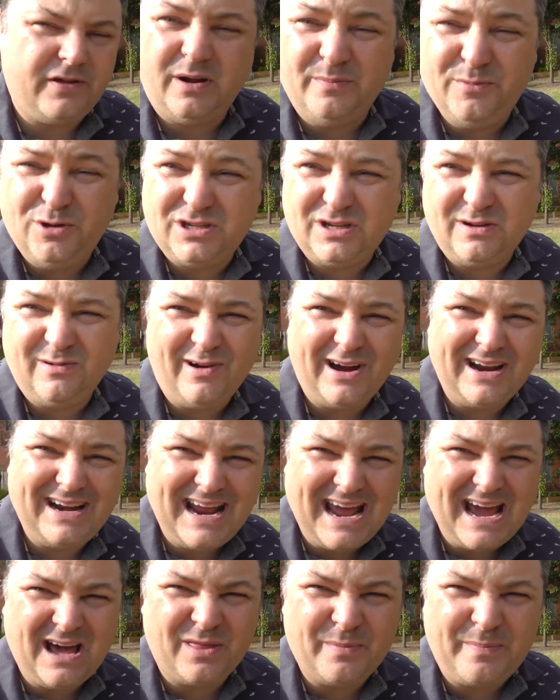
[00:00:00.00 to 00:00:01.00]
I'm using right
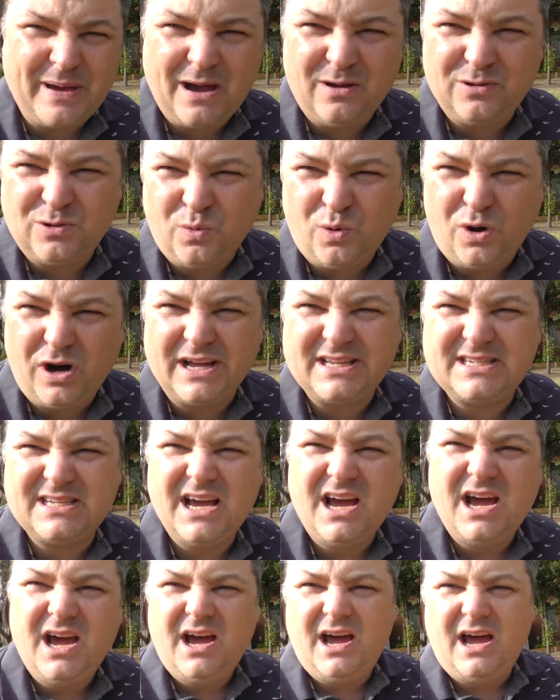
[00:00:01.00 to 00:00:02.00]
now, the powered device,
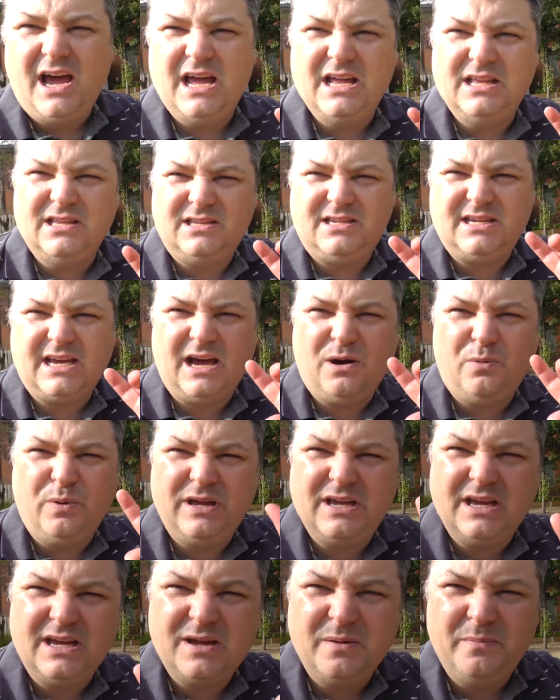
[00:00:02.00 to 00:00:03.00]
and we
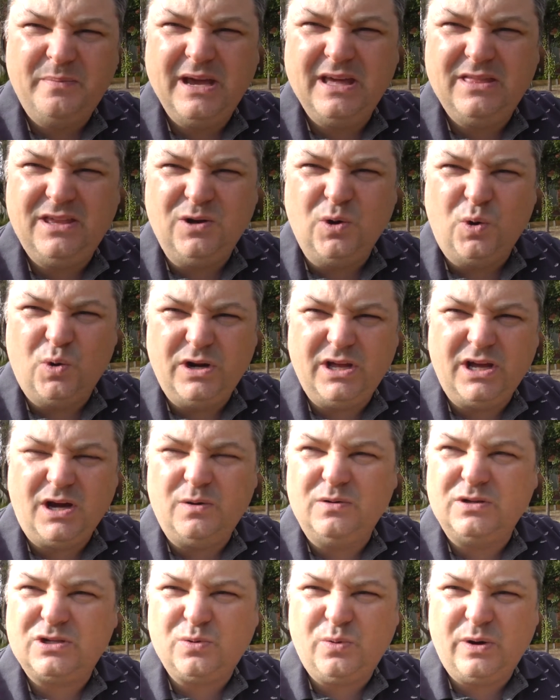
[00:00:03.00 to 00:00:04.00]
can compare the
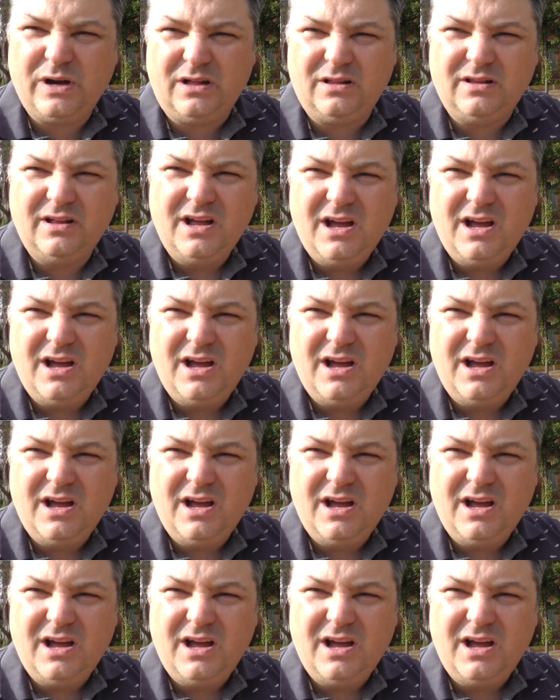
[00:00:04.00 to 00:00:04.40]
audio as well.